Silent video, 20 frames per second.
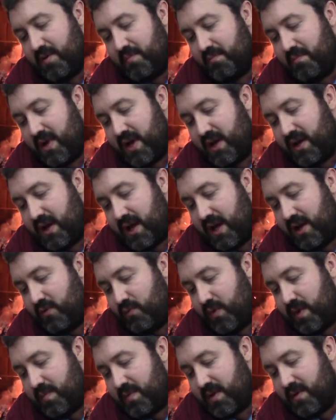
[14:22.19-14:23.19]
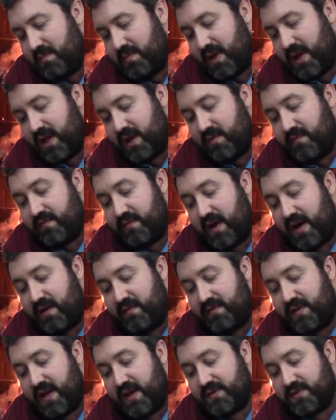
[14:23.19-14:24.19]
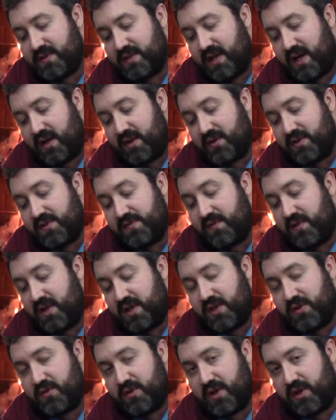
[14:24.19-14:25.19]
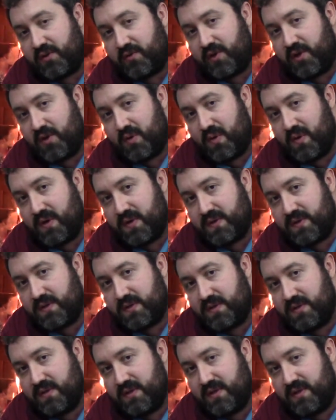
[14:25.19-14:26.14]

Men and women paid $5,000 for an introductory course.